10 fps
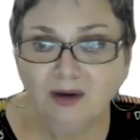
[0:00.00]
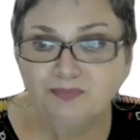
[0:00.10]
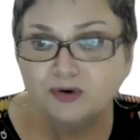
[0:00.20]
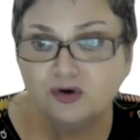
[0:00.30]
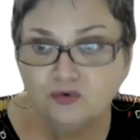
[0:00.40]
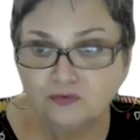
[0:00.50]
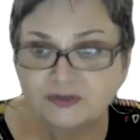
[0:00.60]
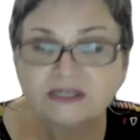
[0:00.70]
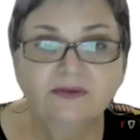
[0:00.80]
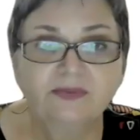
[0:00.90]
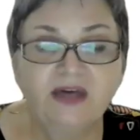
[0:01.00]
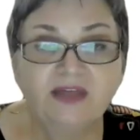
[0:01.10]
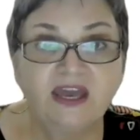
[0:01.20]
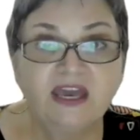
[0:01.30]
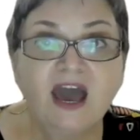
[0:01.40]
proved that
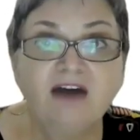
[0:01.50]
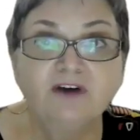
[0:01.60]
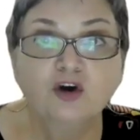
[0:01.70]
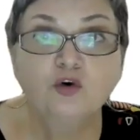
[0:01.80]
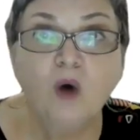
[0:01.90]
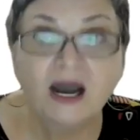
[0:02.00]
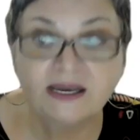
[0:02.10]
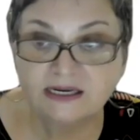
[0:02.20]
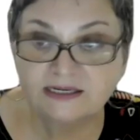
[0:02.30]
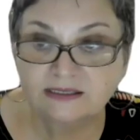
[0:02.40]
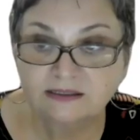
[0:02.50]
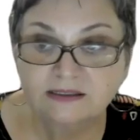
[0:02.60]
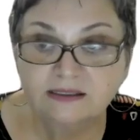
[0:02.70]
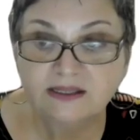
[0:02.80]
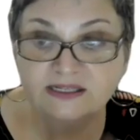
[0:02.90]
they have acquired
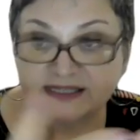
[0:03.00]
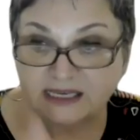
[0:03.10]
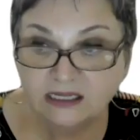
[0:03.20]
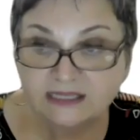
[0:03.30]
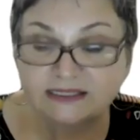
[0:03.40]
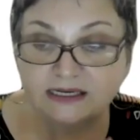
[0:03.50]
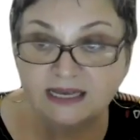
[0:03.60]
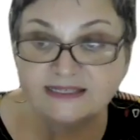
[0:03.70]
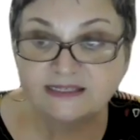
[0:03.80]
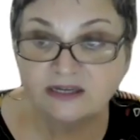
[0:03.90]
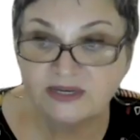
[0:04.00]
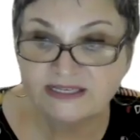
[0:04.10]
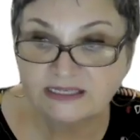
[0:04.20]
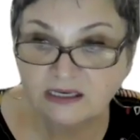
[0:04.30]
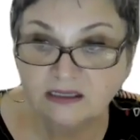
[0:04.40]
the skills, the necessary
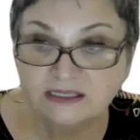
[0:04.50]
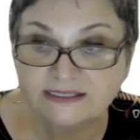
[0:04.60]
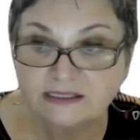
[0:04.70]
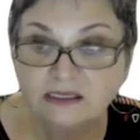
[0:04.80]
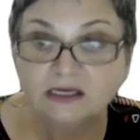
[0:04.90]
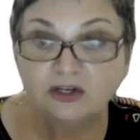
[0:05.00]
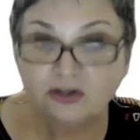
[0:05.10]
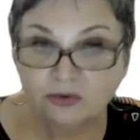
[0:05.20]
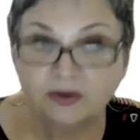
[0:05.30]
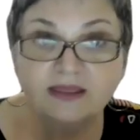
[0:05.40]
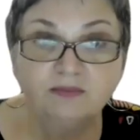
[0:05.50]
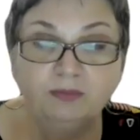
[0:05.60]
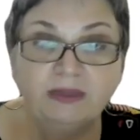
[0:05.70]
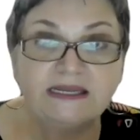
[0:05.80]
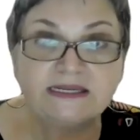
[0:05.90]
skills during the
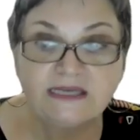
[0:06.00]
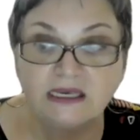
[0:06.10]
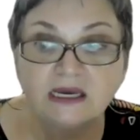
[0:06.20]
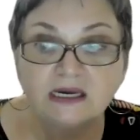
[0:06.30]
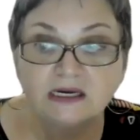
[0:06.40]
mobility,